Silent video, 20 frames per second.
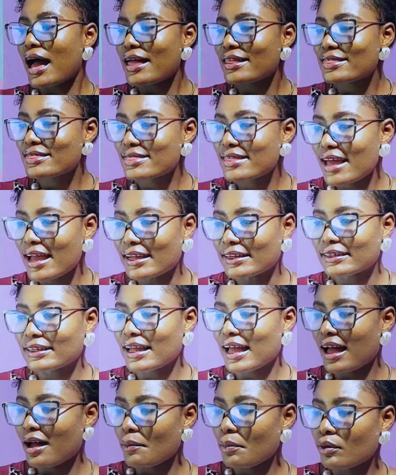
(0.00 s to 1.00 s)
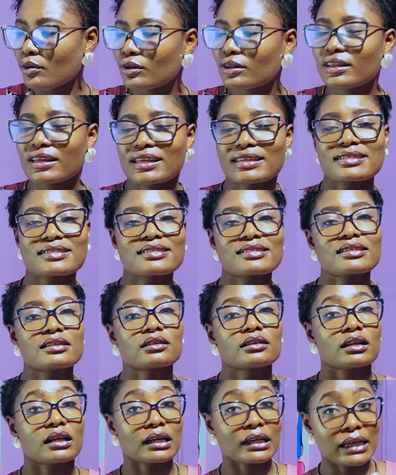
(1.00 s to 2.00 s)
And then apple is
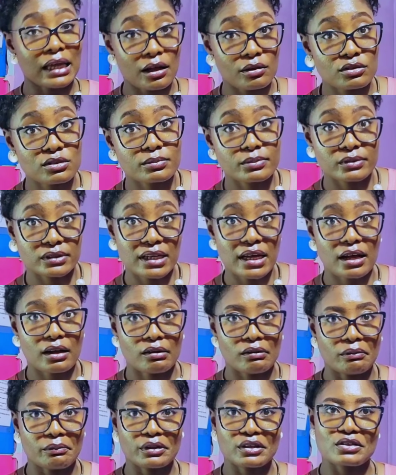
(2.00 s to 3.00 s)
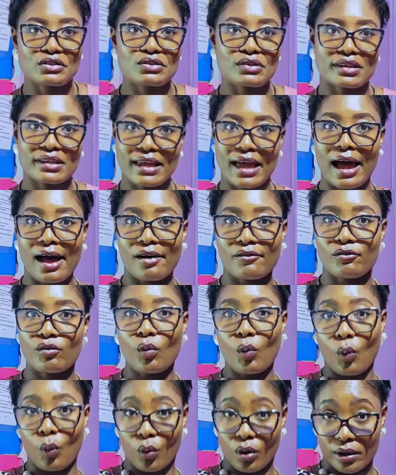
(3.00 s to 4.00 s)
still a countable noun because you can have
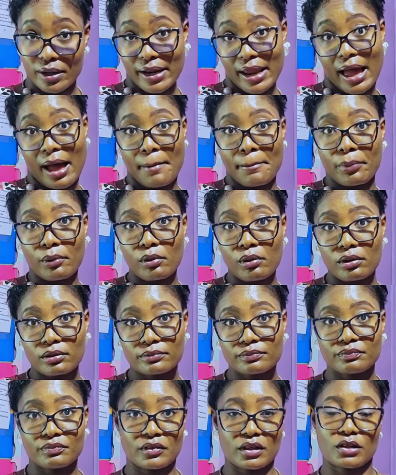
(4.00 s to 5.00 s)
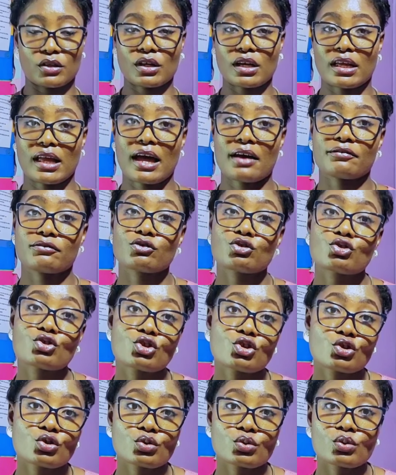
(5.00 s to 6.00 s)
1 apple and you can have
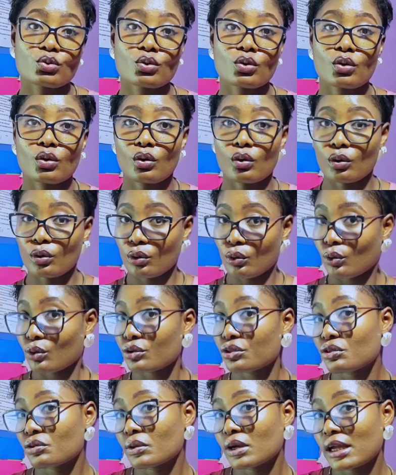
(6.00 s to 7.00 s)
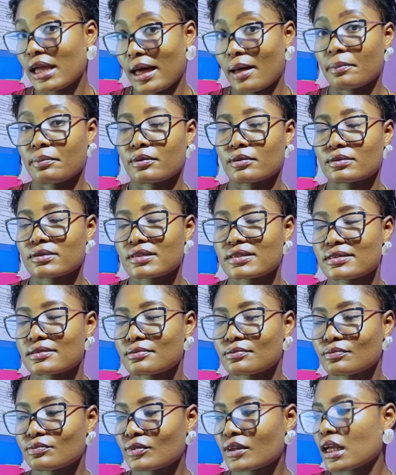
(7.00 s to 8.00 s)
2 or 3 apples.
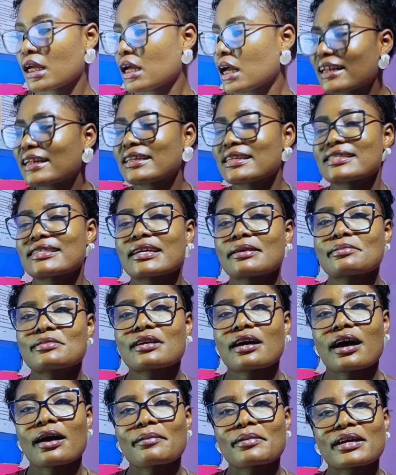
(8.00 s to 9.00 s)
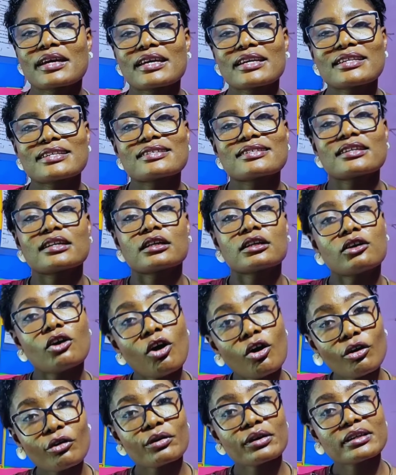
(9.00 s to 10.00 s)
At the same time, it is a
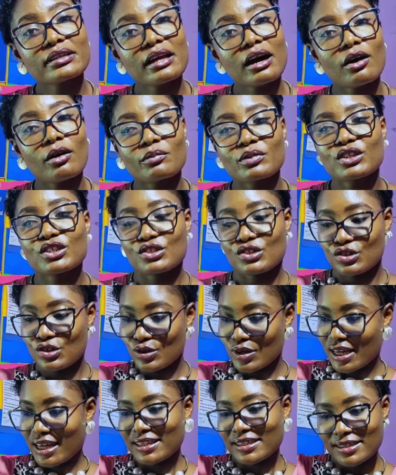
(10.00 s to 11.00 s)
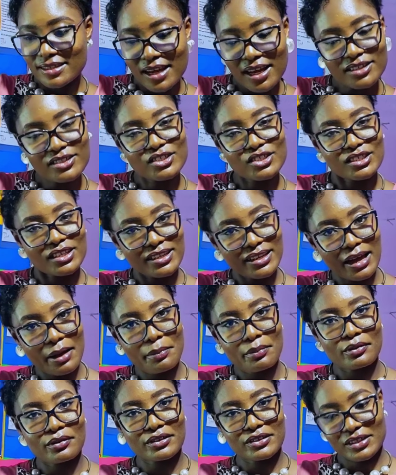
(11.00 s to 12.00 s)
concrete noun because you can touch an
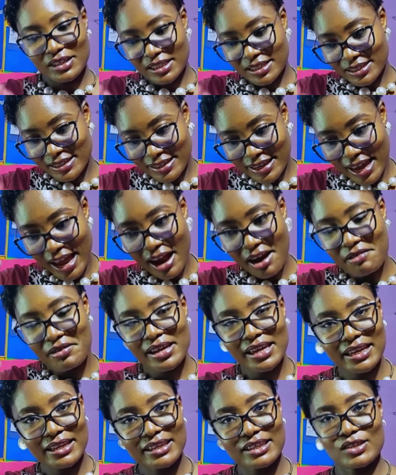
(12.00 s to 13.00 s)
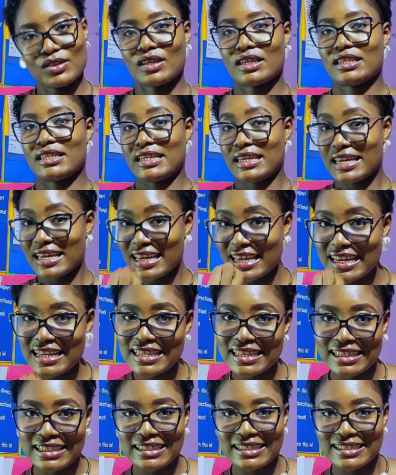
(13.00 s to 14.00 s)
apple, you can carry it, you can
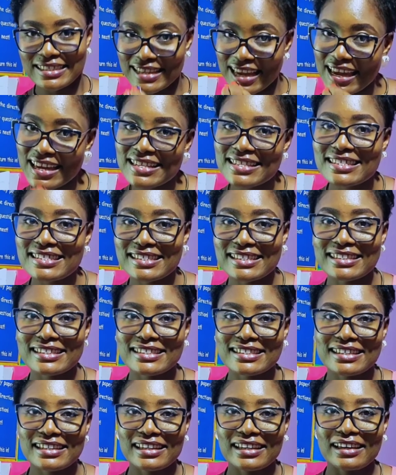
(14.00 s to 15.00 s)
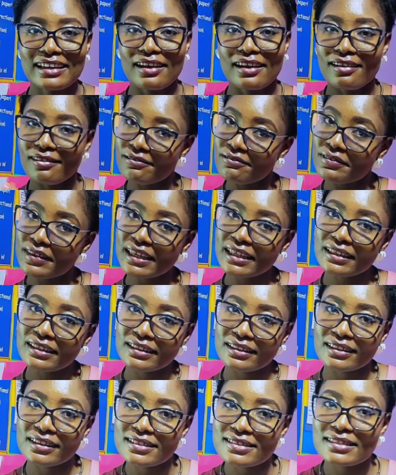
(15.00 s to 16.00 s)
eat it, taste it,
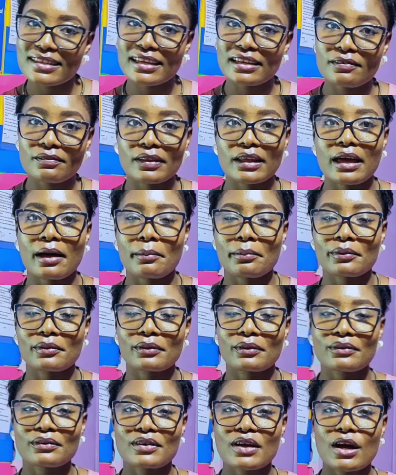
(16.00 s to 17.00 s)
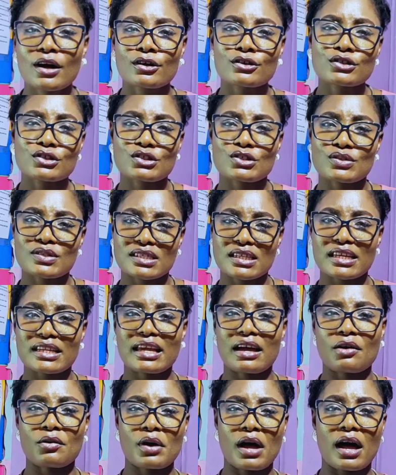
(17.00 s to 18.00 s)
feel the skin of the apple. So you see
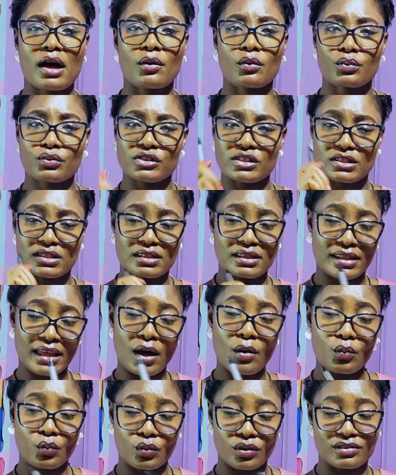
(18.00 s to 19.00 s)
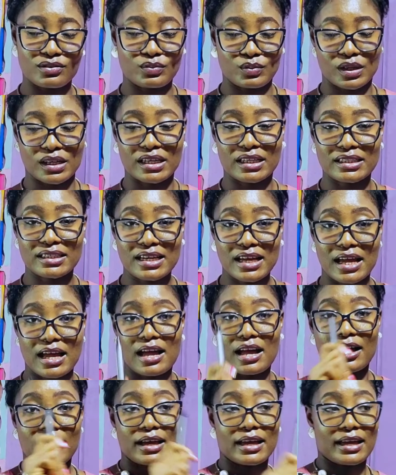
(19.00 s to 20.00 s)
now how just that one word
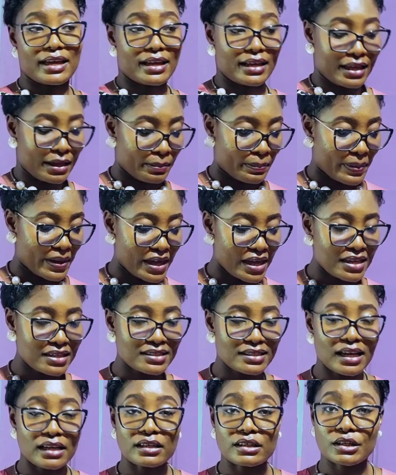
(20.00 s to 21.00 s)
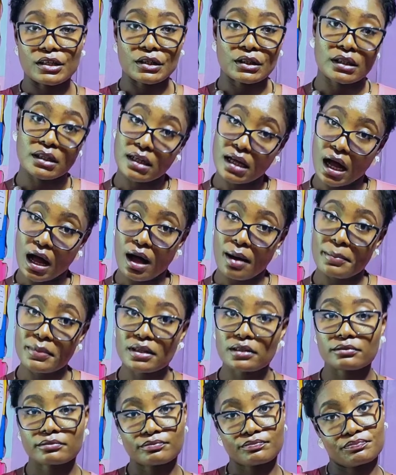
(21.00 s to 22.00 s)
appears under
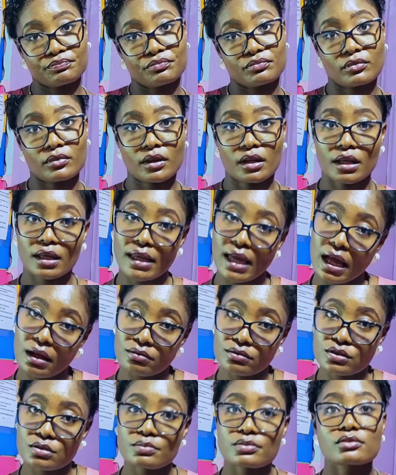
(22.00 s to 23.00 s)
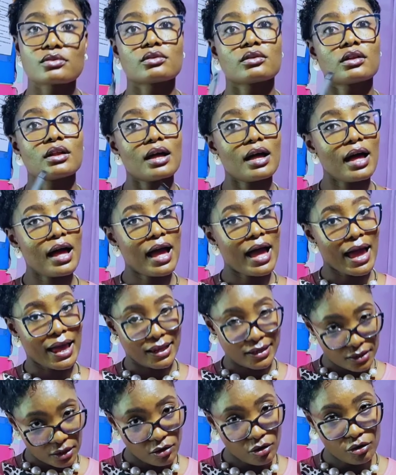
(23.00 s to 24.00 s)
common, countable,
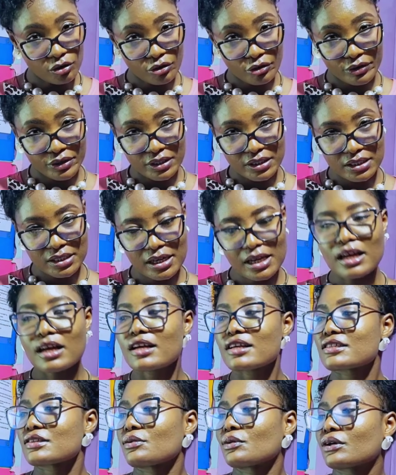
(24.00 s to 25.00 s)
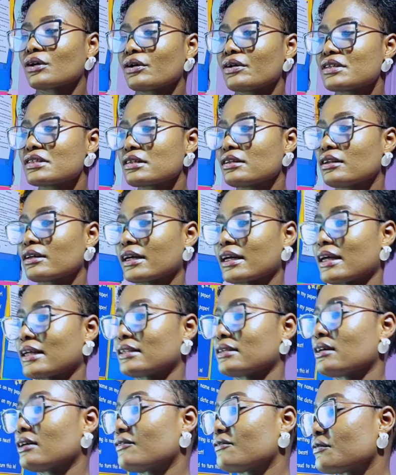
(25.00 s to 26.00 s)
and concrete. So we're going to look at
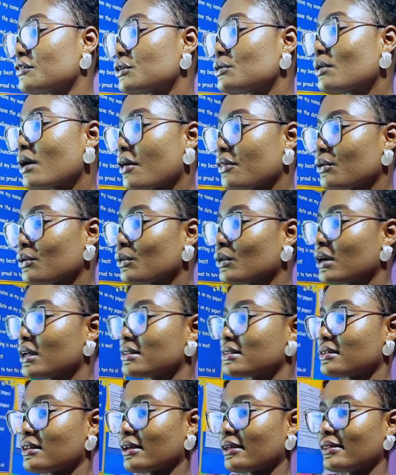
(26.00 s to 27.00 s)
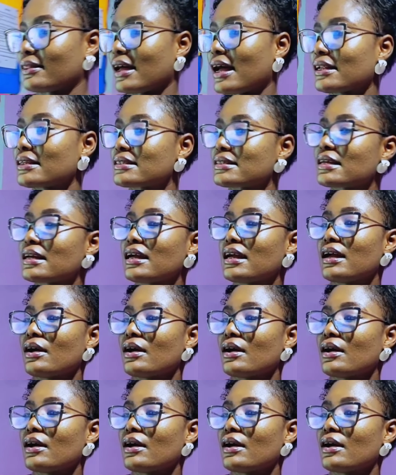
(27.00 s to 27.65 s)
a few other words like that.